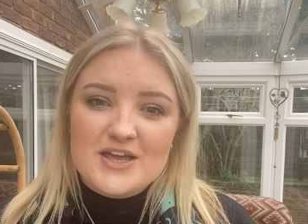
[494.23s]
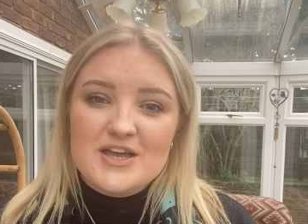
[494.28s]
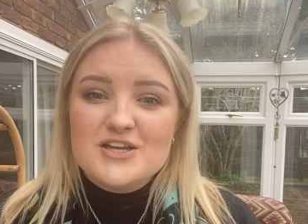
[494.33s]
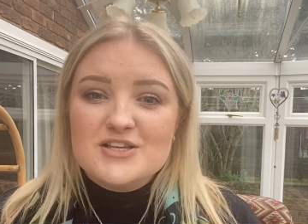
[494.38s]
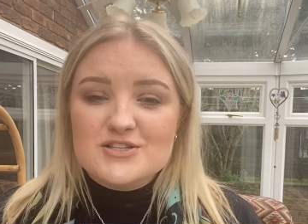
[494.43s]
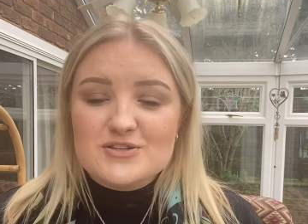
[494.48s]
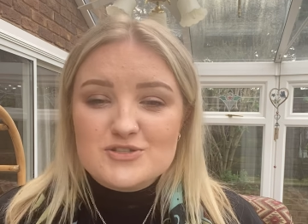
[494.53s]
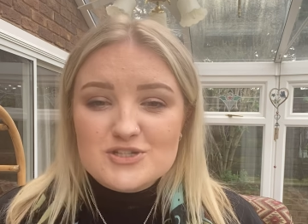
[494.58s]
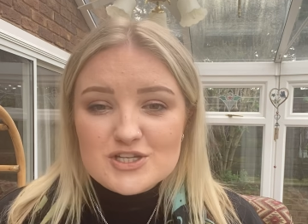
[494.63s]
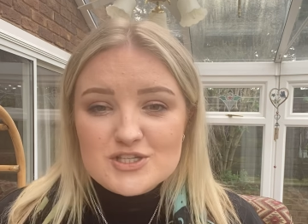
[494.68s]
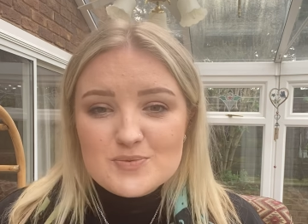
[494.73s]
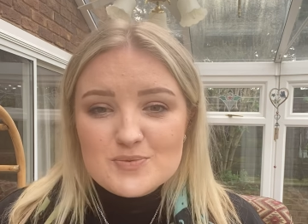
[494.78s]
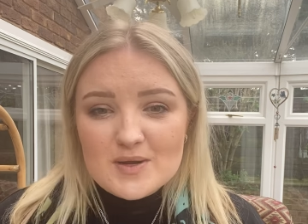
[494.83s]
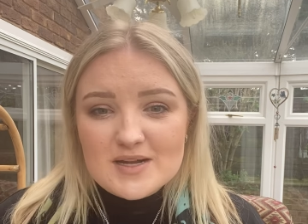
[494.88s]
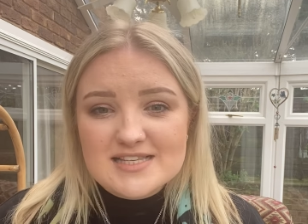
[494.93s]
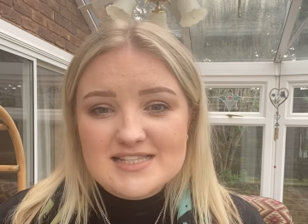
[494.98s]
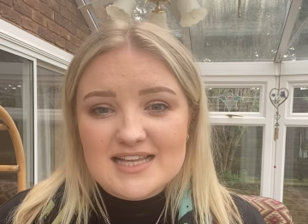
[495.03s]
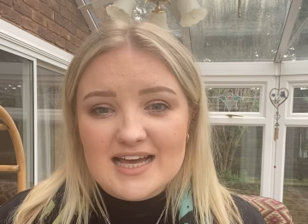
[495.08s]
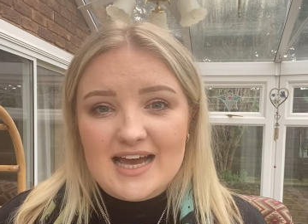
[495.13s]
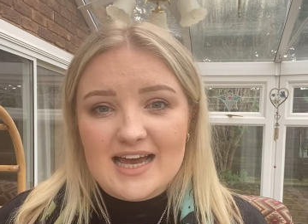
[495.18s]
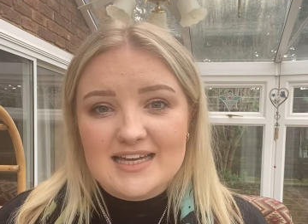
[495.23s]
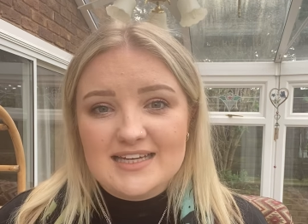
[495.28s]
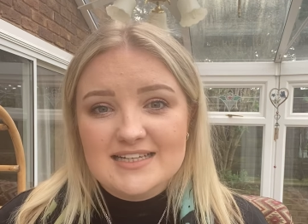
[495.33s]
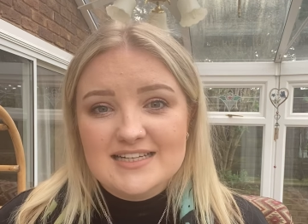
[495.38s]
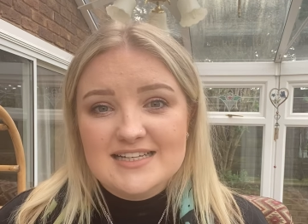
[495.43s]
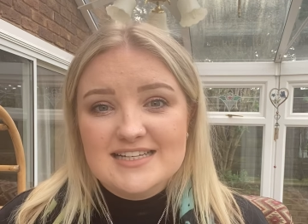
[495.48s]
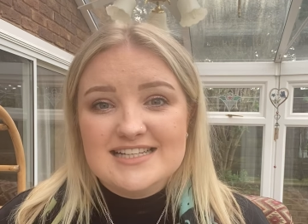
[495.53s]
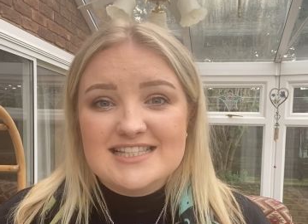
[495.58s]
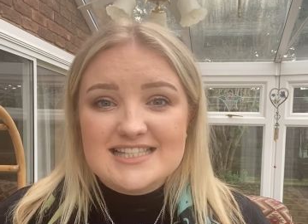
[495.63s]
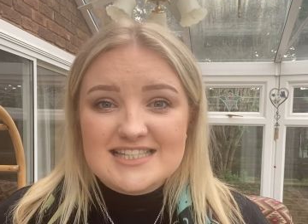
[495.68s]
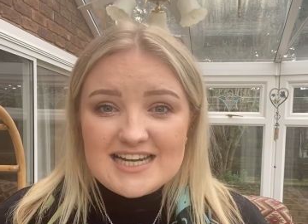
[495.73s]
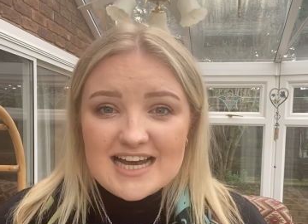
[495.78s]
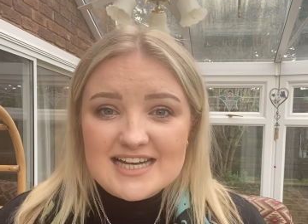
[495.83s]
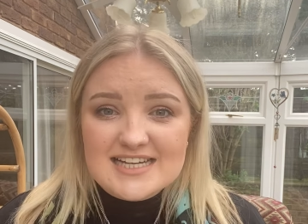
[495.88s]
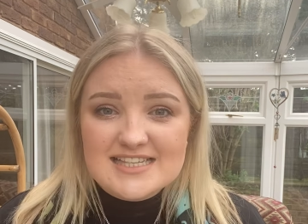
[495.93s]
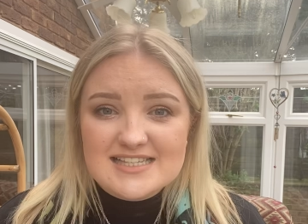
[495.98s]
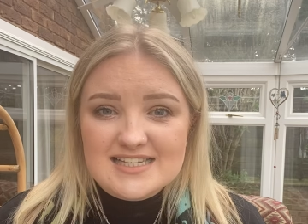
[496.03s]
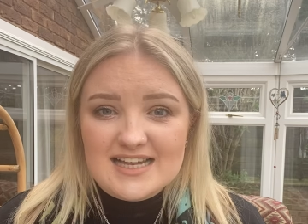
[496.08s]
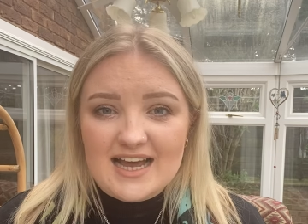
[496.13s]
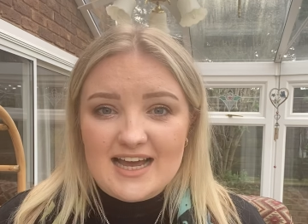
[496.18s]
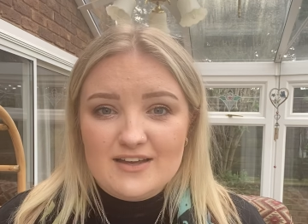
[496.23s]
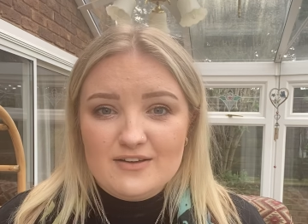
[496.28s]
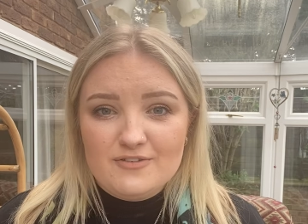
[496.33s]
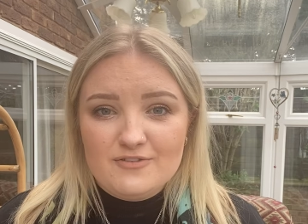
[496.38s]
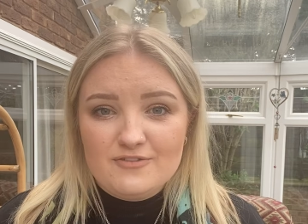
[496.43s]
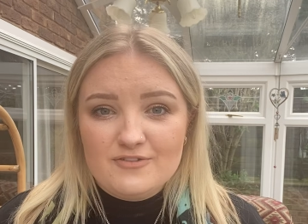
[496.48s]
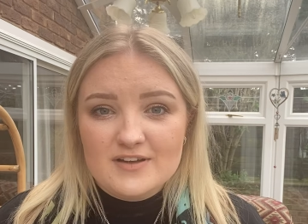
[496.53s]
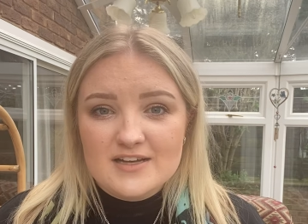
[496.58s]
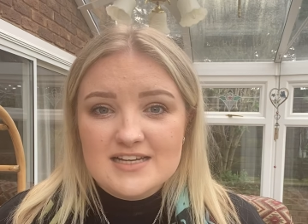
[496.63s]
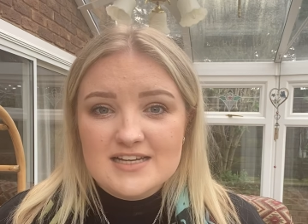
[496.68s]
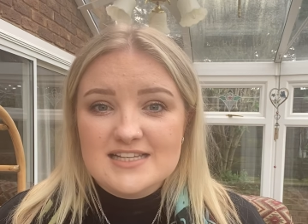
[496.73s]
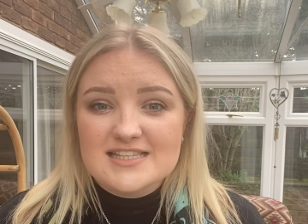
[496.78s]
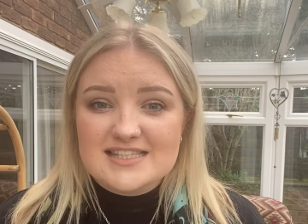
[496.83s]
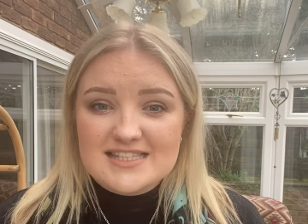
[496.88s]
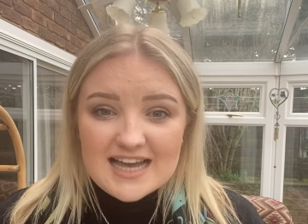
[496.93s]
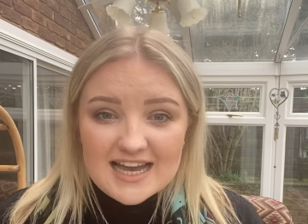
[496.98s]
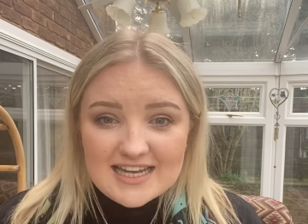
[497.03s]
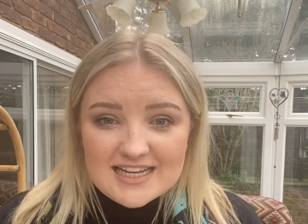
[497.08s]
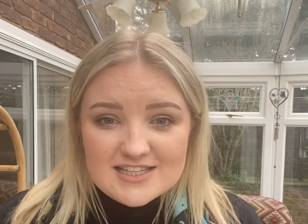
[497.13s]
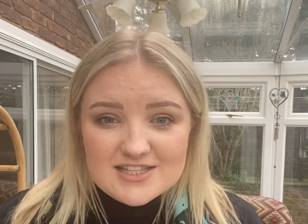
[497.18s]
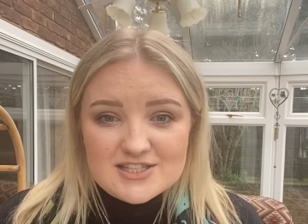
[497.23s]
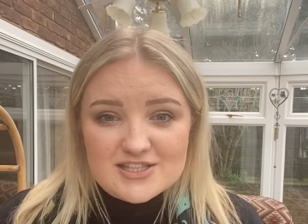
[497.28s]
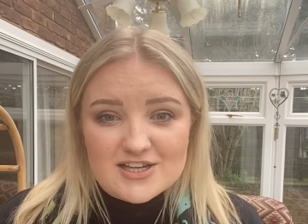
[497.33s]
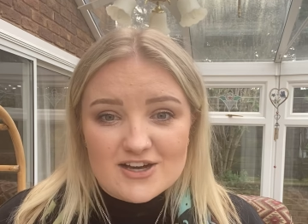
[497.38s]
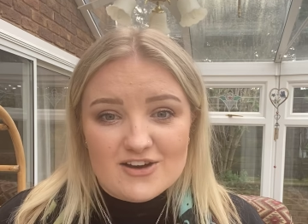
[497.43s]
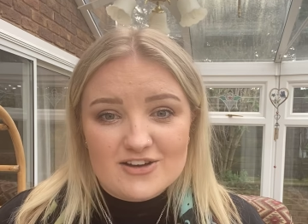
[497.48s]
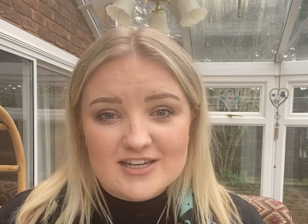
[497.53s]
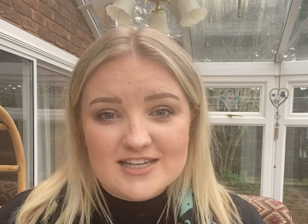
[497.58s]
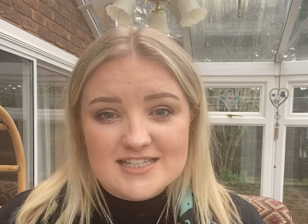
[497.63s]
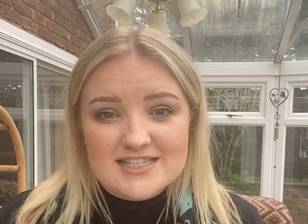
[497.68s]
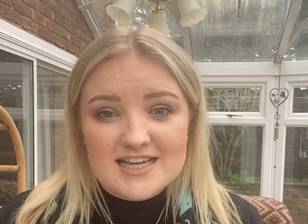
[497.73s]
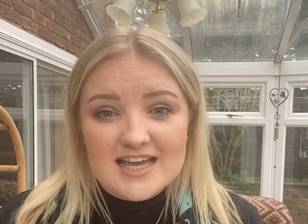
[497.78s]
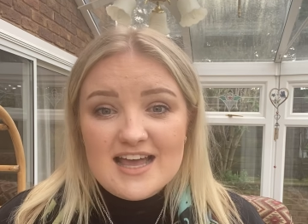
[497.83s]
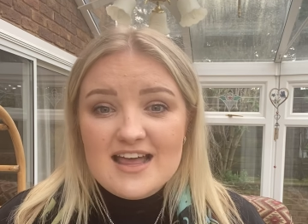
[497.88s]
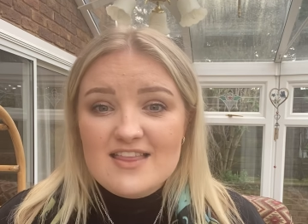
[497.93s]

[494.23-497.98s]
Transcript: So just want to say, stay safe, stay inside.